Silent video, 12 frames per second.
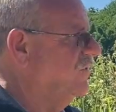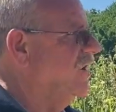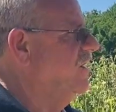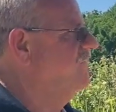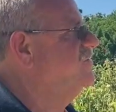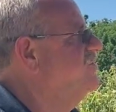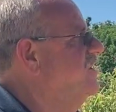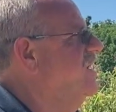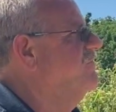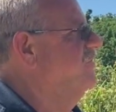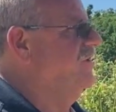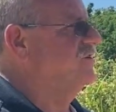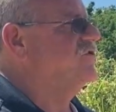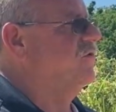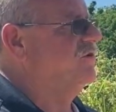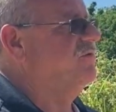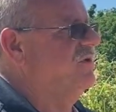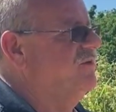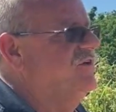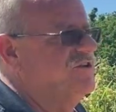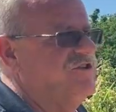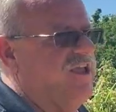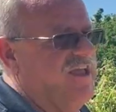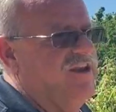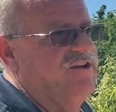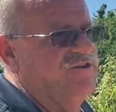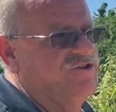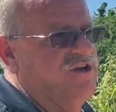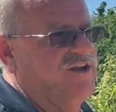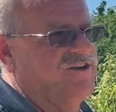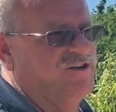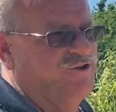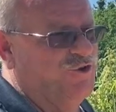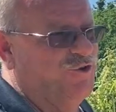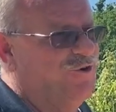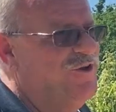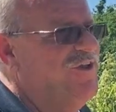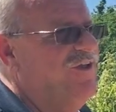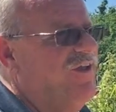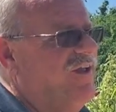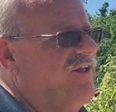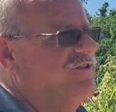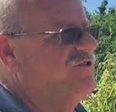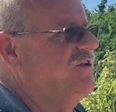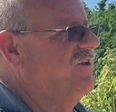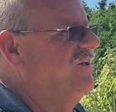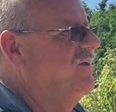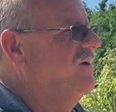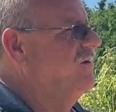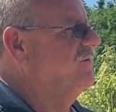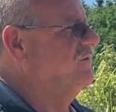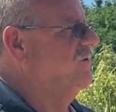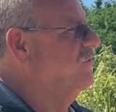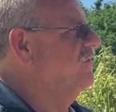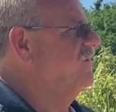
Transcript: obviously everything's going to be investigated and checked into and see uh, you know